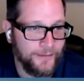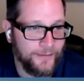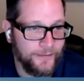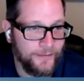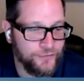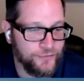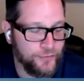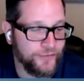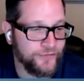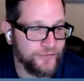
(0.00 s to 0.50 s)

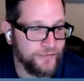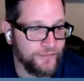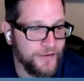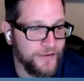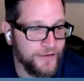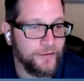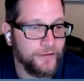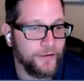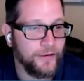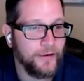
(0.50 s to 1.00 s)
the choice of
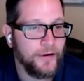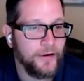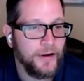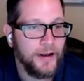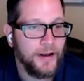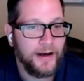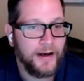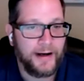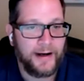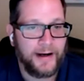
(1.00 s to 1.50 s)
vendor
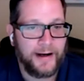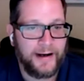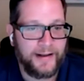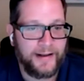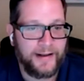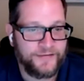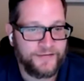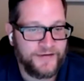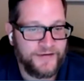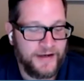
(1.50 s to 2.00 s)

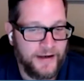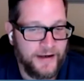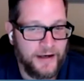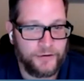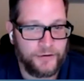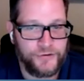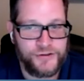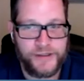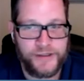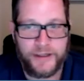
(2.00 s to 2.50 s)
and the
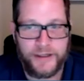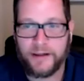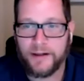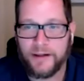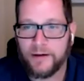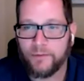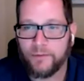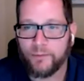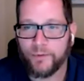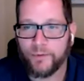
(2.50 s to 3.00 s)
technology.
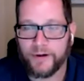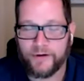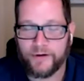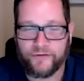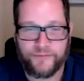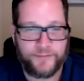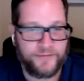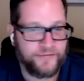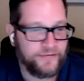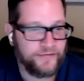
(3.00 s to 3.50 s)
We're going to
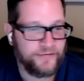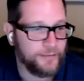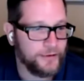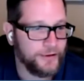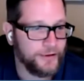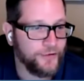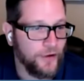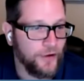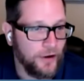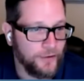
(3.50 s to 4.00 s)

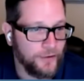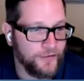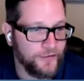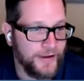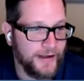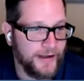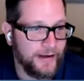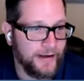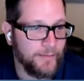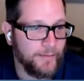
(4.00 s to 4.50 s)
specifically talk
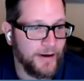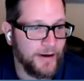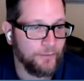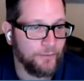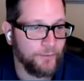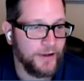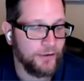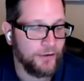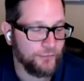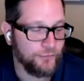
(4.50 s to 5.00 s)
today about
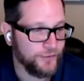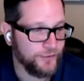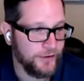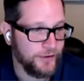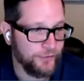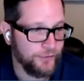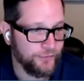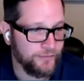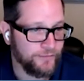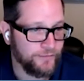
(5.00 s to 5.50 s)
rehosting
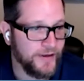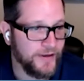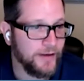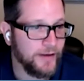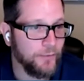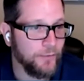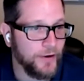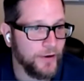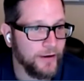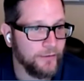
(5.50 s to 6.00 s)
using
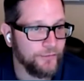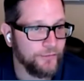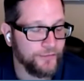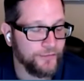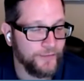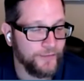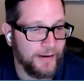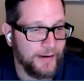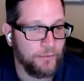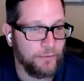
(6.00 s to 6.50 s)
VMware,
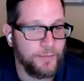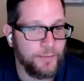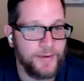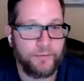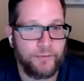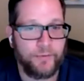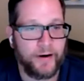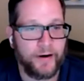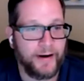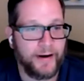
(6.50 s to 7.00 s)
so that will
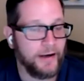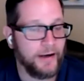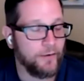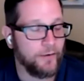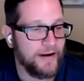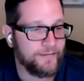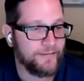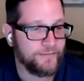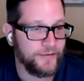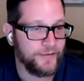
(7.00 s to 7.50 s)
be where I
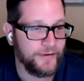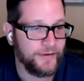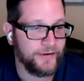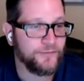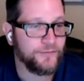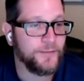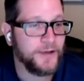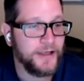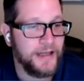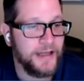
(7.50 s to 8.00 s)
go after
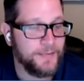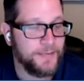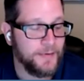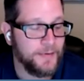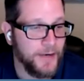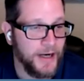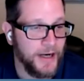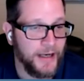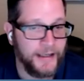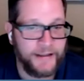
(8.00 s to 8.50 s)
this. But keep in
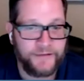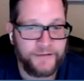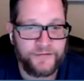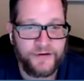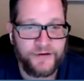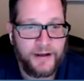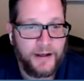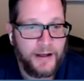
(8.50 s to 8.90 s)
mind,